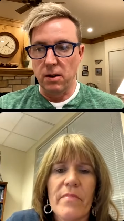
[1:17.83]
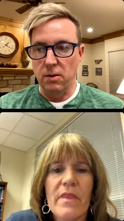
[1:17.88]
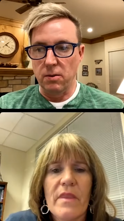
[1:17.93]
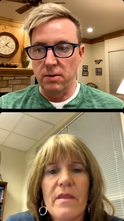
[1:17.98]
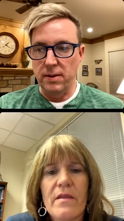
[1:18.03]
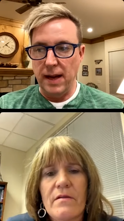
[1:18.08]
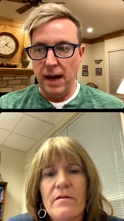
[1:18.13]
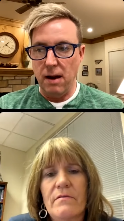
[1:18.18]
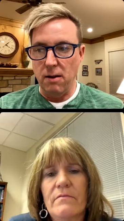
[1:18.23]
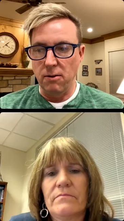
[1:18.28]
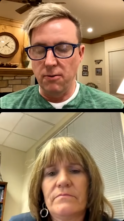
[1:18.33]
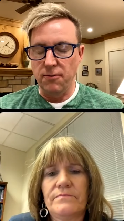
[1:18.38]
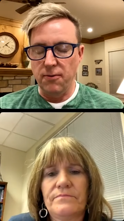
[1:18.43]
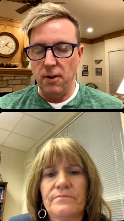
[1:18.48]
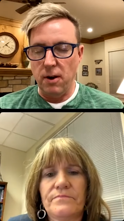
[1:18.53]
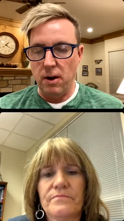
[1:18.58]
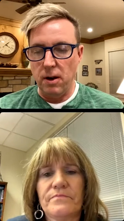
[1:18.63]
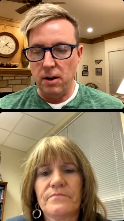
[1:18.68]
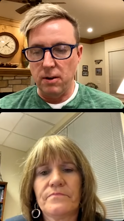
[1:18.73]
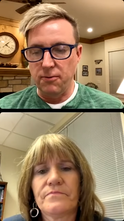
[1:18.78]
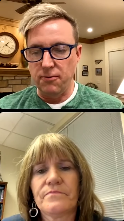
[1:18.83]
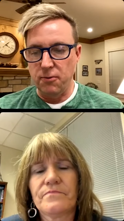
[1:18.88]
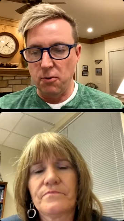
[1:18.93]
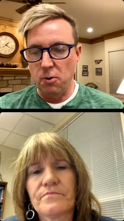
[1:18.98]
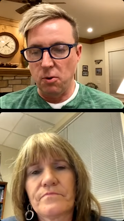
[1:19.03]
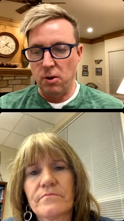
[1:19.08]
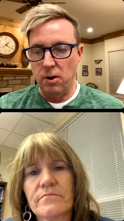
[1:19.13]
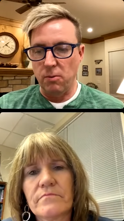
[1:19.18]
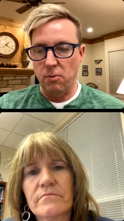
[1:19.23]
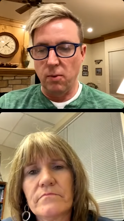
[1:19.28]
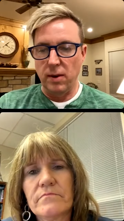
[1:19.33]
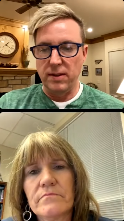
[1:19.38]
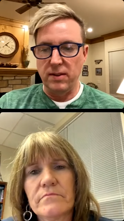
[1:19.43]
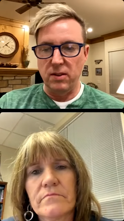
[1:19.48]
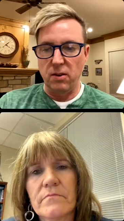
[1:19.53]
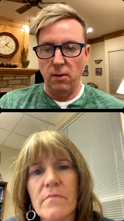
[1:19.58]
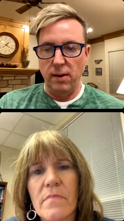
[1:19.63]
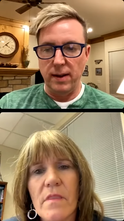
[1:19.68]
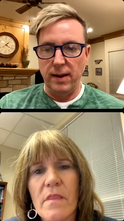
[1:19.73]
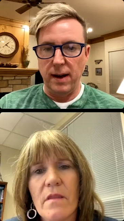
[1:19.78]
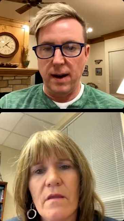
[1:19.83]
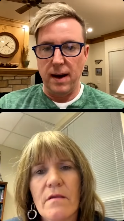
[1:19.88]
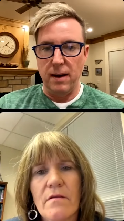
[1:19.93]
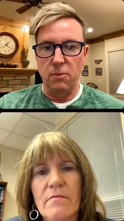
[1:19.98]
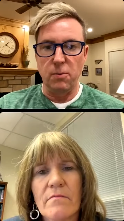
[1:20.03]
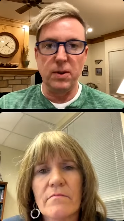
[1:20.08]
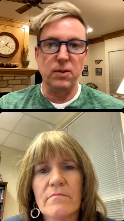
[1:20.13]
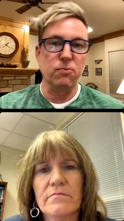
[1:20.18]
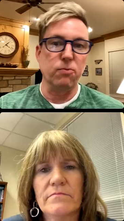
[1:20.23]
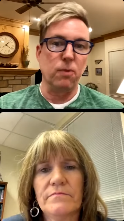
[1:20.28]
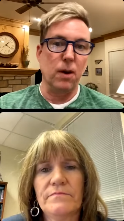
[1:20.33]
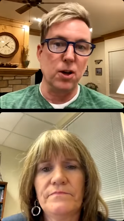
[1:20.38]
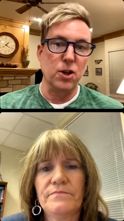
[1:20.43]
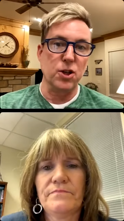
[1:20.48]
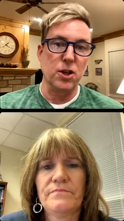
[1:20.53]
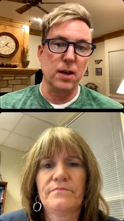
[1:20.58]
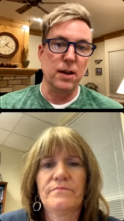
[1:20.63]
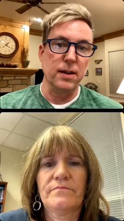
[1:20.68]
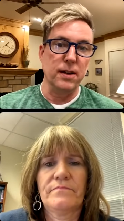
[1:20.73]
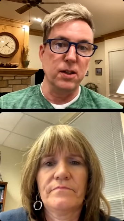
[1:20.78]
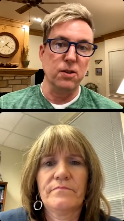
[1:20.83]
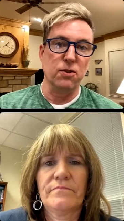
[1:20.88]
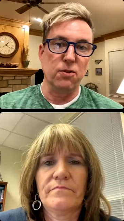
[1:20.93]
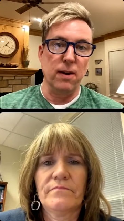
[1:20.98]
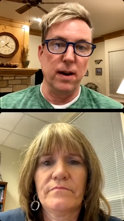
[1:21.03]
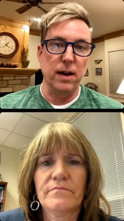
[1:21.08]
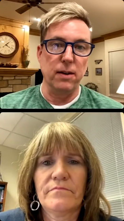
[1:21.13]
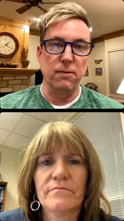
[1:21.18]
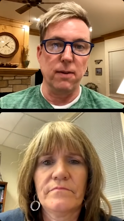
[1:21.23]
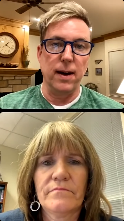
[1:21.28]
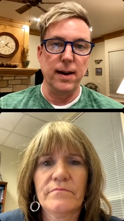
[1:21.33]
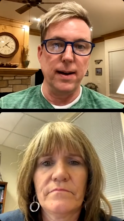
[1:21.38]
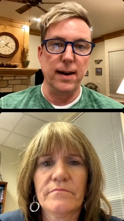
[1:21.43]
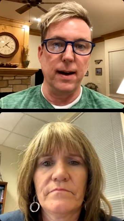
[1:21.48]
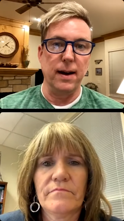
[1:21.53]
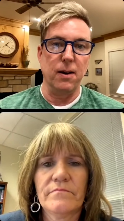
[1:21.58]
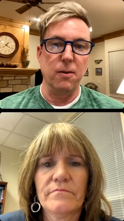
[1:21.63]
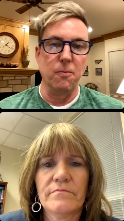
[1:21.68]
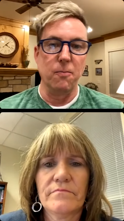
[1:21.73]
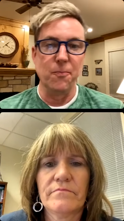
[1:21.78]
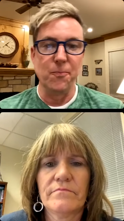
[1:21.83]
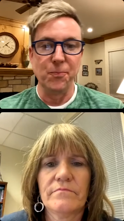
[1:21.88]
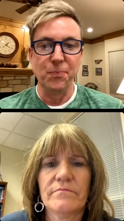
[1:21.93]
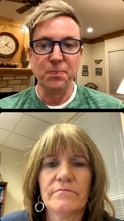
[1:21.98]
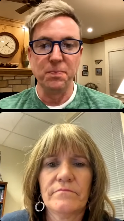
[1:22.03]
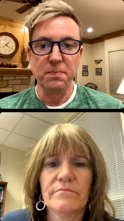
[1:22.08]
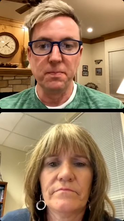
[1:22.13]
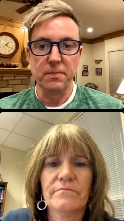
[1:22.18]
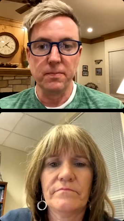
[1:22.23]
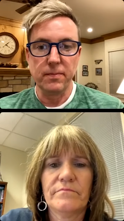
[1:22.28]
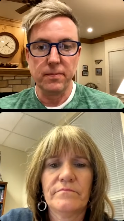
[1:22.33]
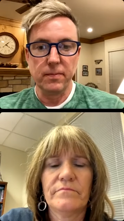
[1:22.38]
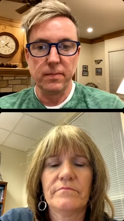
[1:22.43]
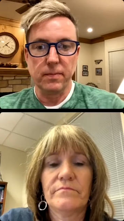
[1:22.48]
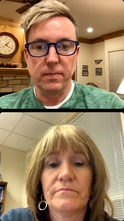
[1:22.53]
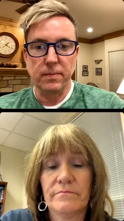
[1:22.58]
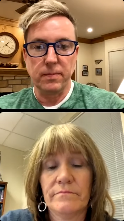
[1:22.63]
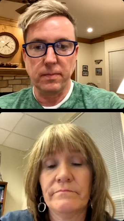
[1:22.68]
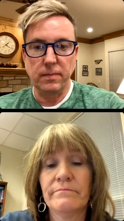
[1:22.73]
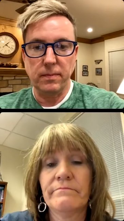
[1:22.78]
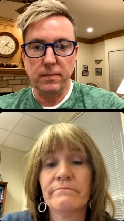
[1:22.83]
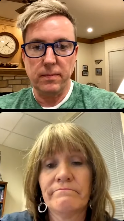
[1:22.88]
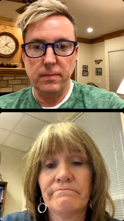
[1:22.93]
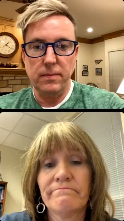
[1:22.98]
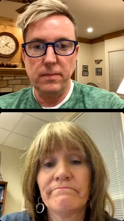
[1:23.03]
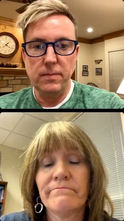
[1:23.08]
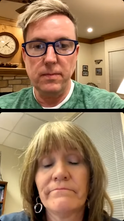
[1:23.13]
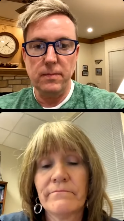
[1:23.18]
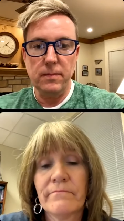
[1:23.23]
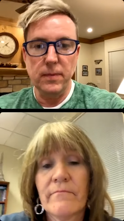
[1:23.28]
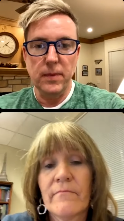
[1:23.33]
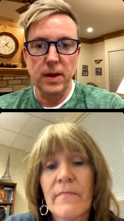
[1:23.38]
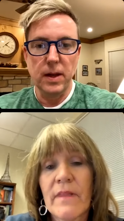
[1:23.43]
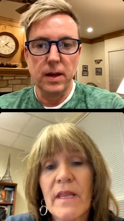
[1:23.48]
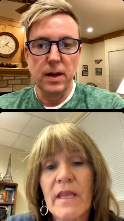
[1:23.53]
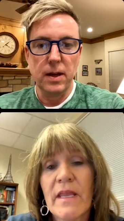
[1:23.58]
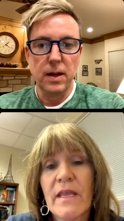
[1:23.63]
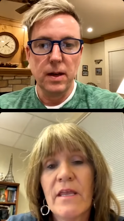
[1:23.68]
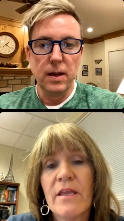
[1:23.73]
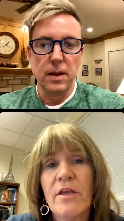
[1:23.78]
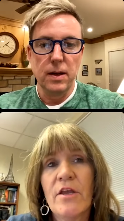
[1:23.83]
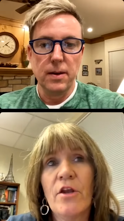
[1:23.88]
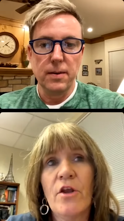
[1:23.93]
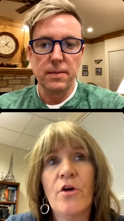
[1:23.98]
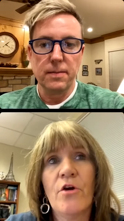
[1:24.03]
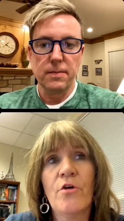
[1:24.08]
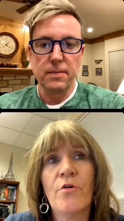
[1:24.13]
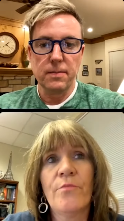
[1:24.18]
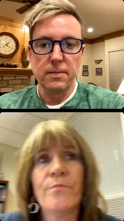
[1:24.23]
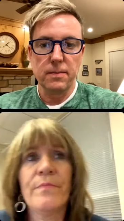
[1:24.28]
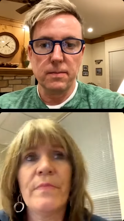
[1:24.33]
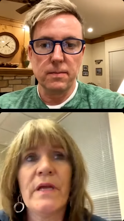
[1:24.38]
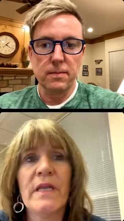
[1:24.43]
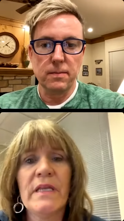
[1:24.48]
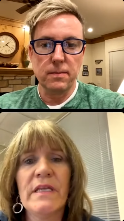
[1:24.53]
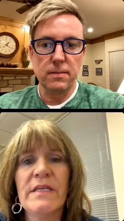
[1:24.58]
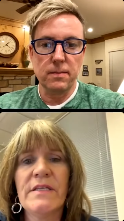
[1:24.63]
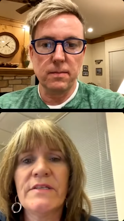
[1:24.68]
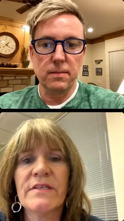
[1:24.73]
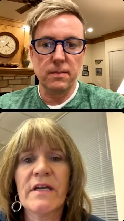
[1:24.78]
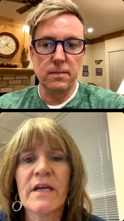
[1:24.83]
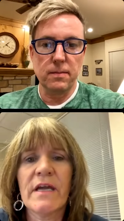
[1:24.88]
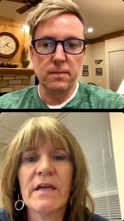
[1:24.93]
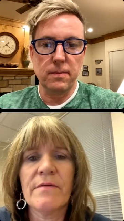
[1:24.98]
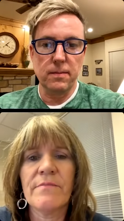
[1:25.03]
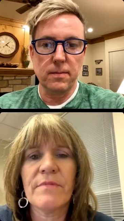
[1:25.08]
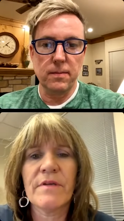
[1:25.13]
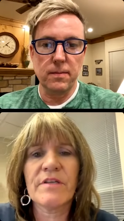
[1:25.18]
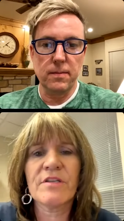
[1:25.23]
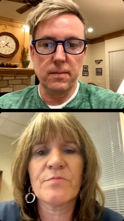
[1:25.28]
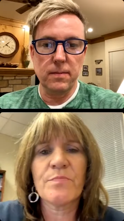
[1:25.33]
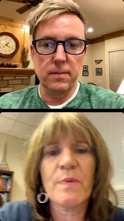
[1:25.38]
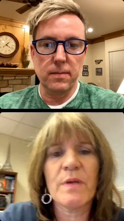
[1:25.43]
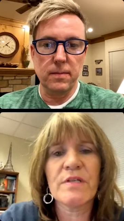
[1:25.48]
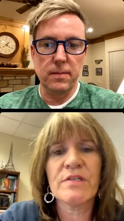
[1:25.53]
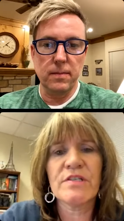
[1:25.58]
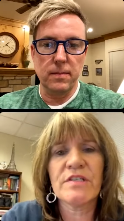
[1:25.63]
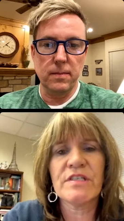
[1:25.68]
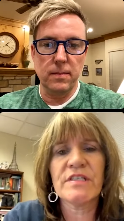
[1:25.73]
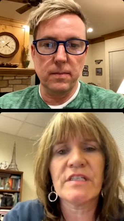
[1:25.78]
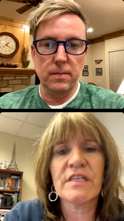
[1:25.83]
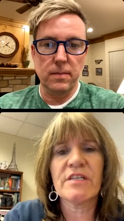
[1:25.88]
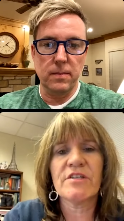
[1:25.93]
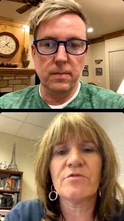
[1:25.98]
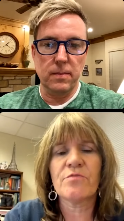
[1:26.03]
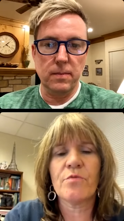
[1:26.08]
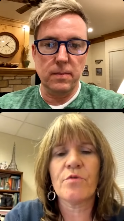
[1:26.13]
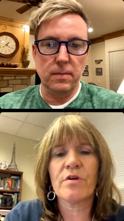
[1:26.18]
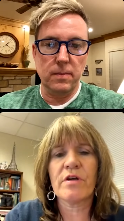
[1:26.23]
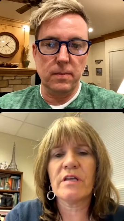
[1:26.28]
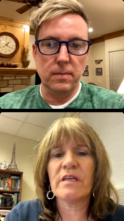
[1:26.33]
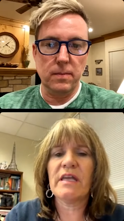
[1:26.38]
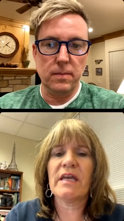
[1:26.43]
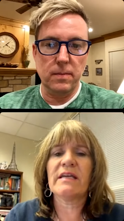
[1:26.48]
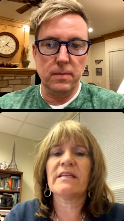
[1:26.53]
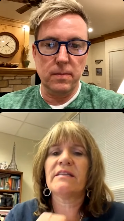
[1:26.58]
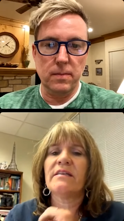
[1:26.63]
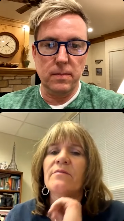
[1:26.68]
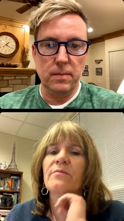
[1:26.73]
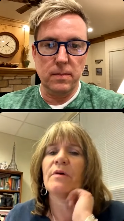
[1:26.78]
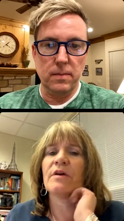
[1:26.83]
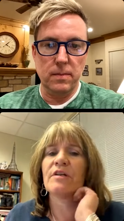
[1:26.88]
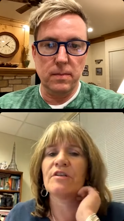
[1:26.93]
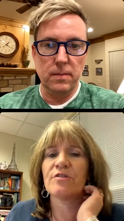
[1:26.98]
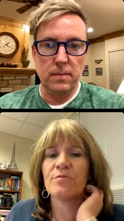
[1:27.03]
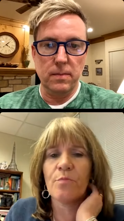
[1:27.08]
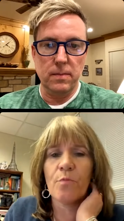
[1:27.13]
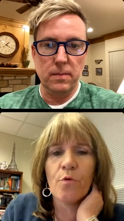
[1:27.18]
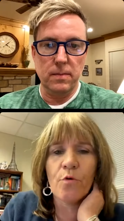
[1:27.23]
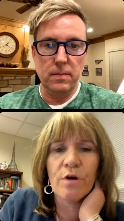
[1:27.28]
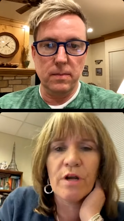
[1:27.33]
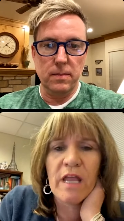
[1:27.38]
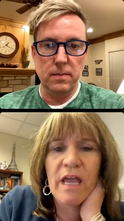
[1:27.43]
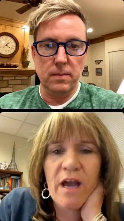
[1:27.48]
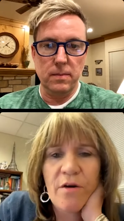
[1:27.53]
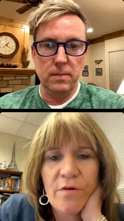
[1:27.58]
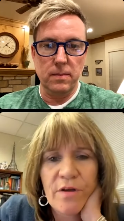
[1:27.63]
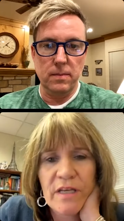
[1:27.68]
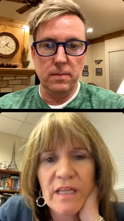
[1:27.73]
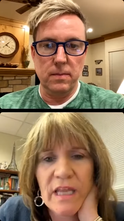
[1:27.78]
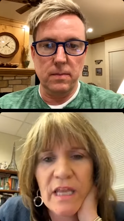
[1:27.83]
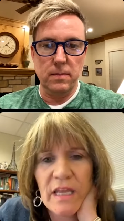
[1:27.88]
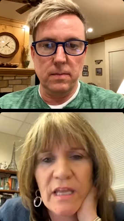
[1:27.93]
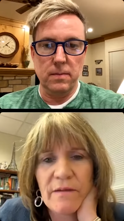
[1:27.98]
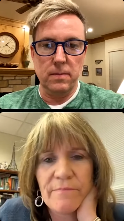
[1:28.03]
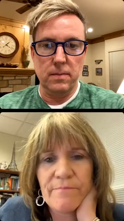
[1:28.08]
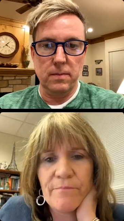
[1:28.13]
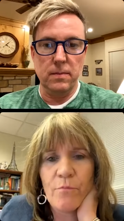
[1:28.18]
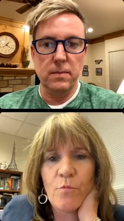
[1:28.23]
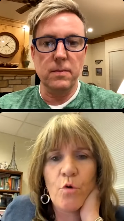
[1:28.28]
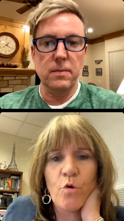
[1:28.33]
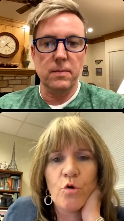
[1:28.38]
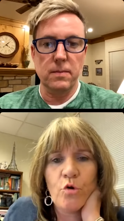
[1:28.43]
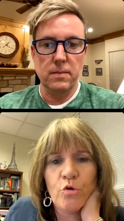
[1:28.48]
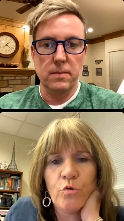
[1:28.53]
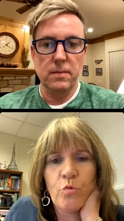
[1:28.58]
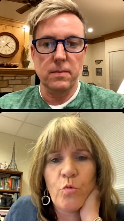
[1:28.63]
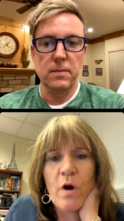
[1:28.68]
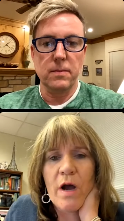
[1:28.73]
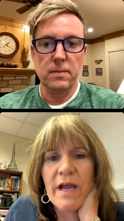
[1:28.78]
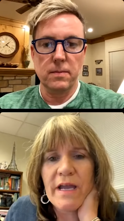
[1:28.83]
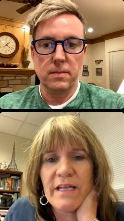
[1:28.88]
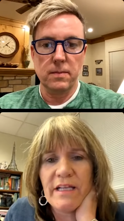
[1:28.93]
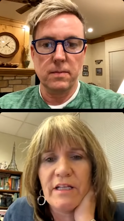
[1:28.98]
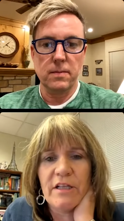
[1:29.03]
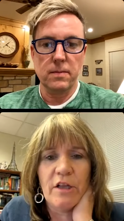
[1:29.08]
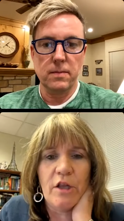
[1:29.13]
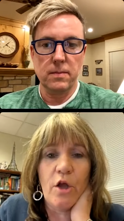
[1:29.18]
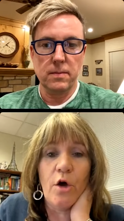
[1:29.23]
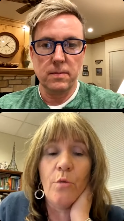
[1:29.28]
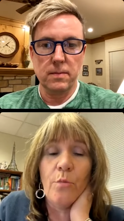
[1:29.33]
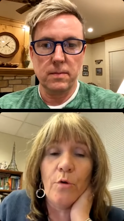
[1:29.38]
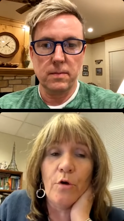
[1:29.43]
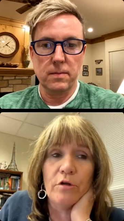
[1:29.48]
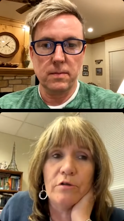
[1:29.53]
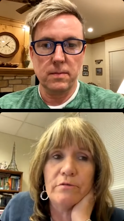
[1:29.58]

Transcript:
Speaker 1: downfall for what's going on with Russia and Ukraine right now. Mm-hmm.
Speaker 2: You know, anytime, especially since we're connected much more now in a worldwide global